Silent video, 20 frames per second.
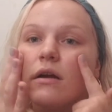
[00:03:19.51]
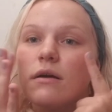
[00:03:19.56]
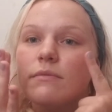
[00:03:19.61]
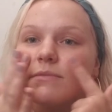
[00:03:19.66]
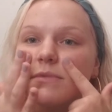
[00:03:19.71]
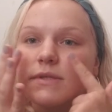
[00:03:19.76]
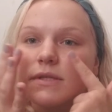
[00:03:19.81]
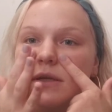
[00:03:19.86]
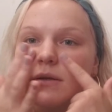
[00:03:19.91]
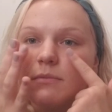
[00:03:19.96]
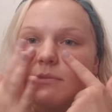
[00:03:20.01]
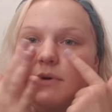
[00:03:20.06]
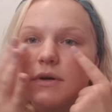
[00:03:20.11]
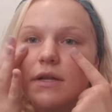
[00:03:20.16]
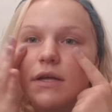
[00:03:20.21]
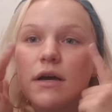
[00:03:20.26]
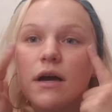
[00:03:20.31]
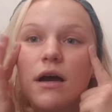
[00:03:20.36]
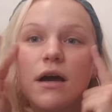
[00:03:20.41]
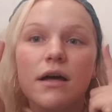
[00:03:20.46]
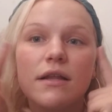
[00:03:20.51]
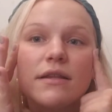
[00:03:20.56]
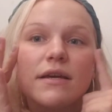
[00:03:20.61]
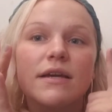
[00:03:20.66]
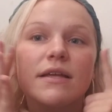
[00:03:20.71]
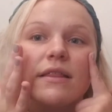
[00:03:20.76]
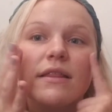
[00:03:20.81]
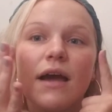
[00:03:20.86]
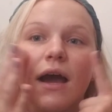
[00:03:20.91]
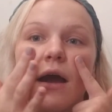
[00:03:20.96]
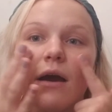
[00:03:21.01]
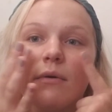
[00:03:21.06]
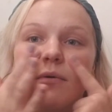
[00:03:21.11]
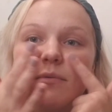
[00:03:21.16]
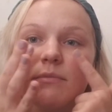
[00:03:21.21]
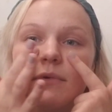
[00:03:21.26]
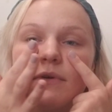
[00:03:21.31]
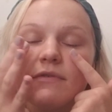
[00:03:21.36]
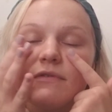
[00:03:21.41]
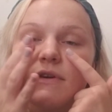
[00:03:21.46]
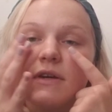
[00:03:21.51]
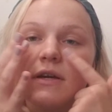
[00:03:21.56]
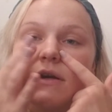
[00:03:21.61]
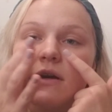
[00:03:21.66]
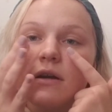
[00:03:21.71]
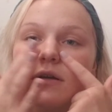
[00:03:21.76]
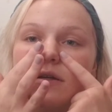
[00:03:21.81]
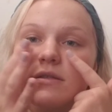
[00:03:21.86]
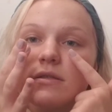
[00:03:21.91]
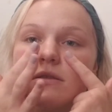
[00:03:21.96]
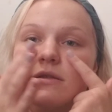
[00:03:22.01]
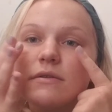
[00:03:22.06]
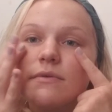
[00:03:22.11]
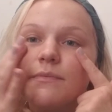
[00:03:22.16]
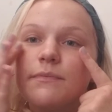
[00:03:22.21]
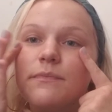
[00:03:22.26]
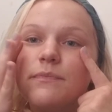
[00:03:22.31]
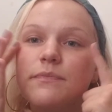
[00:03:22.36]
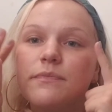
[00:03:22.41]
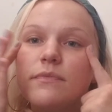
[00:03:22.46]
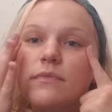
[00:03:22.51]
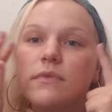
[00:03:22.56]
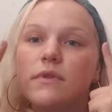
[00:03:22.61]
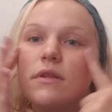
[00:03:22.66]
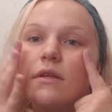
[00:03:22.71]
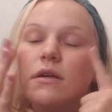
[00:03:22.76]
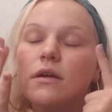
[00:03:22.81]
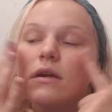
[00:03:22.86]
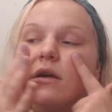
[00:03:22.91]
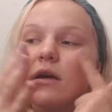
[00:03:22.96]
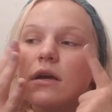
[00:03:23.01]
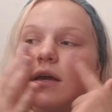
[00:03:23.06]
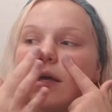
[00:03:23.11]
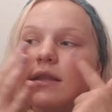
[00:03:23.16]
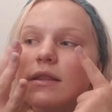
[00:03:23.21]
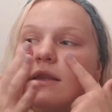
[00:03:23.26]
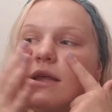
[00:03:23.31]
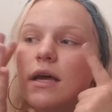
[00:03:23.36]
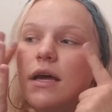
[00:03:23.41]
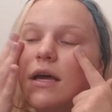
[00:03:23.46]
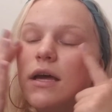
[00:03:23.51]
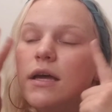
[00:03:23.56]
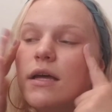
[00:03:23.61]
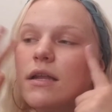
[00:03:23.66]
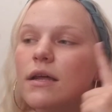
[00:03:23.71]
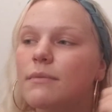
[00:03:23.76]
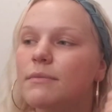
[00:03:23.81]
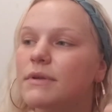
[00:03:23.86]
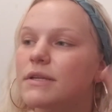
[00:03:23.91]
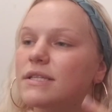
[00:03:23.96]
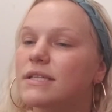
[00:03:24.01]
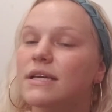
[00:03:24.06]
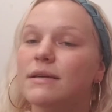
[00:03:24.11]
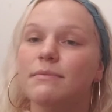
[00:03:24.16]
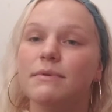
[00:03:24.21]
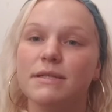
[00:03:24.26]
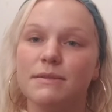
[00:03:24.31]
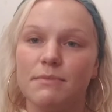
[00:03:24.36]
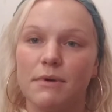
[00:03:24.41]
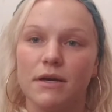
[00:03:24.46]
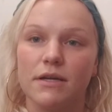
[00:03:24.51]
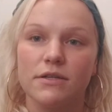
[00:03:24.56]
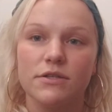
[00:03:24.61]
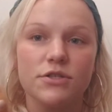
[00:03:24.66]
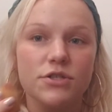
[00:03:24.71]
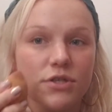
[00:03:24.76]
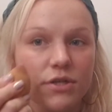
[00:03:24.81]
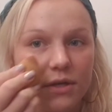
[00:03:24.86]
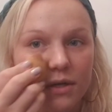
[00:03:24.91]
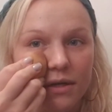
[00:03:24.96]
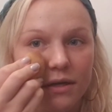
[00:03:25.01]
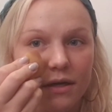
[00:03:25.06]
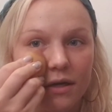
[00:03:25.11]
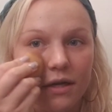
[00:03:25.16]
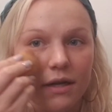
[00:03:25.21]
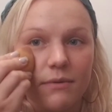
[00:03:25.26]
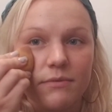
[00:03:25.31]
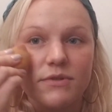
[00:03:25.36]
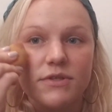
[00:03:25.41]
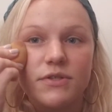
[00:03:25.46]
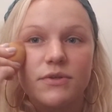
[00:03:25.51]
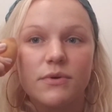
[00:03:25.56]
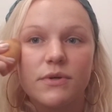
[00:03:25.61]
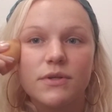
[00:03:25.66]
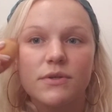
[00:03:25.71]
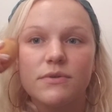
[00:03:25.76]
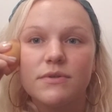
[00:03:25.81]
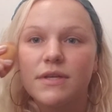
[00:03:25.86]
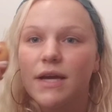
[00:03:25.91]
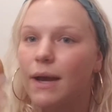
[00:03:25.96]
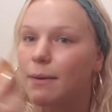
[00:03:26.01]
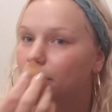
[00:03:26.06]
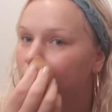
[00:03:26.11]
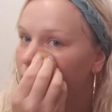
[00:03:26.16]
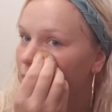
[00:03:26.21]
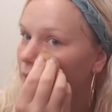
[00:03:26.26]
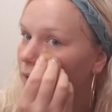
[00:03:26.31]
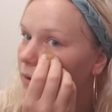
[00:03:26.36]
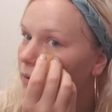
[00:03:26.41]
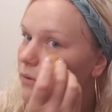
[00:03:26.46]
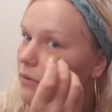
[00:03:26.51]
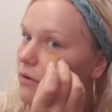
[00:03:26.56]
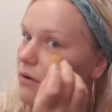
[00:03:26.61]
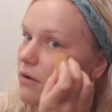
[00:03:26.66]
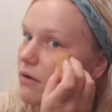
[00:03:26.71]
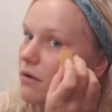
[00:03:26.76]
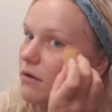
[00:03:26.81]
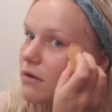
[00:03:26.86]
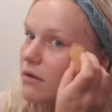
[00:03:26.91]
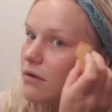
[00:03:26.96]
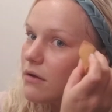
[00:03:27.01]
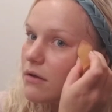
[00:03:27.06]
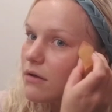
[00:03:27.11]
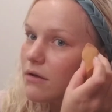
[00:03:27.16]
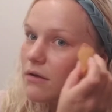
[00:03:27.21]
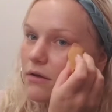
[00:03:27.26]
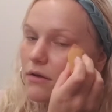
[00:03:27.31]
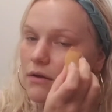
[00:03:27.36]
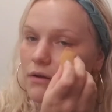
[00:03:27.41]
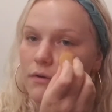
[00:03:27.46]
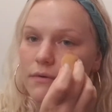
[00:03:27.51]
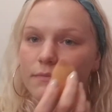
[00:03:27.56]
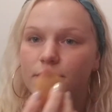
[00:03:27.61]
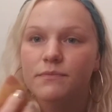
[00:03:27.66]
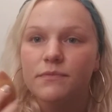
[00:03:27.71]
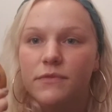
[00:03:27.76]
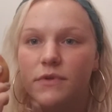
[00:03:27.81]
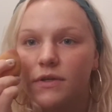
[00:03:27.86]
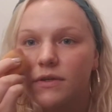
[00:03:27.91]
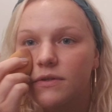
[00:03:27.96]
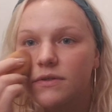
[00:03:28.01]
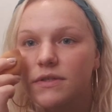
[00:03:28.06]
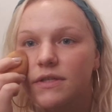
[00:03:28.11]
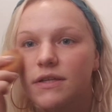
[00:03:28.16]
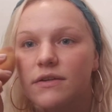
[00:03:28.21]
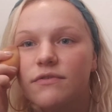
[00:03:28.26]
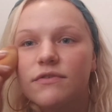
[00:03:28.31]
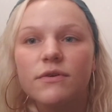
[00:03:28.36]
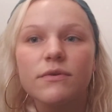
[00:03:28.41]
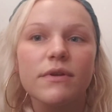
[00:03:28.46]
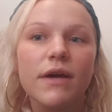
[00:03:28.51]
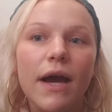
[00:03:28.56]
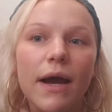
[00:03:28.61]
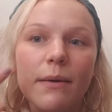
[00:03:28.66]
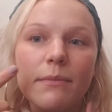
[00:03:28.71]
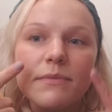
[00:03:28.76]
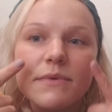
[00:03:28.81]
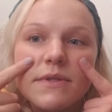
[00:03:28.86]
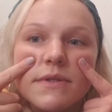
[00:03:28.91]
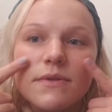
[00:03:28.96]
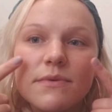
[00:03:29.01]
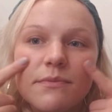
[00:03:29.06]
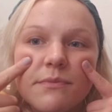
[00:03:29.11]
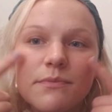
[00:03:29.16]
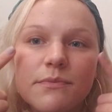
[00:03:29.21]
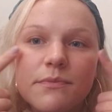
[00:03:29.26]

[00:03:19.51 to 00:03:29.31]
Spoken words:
I'm just gonna put it on like that with my fingers. And then I'm gonna take my sponge and I'm just going to tap it out. You just need a few taps.